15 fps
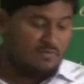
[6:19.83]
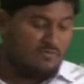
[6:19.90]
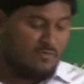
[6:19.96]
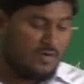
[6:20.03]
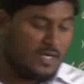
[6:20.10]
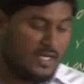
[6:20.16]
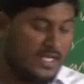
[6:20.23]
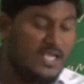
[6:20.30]

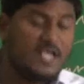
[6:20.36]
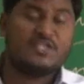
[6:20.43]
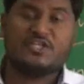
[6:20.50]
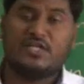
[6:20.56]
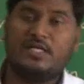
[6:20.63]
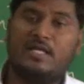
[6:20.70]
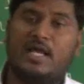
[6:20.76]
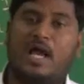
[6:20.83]
for
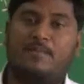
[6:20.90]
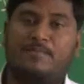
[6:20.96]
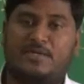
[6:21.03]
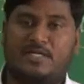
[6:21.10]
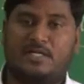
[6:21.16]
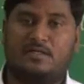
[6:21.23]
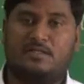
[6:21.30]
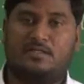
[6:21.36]
each
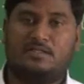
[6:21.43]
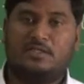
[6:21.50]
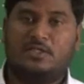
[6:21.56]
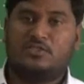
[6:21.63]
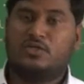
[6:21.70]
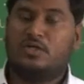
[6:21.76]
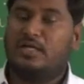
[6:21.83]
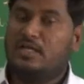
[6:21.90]
inhabitant.
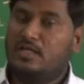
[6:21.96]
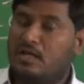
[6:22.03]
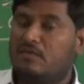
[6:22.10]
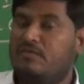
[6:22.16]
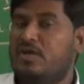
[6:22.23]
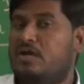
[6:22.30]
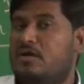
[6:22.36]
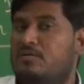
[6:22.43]
So
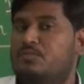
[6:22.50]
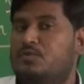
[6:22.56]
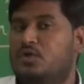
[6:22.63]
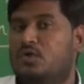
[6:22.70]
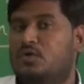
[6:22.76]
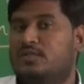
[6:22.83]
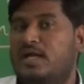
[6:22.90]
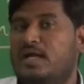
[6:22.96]
here we come to
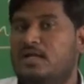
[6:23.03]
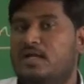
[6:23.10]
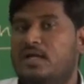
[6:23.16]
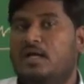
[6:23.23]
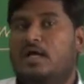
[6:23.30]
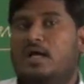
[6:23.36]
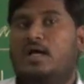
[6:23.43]
know that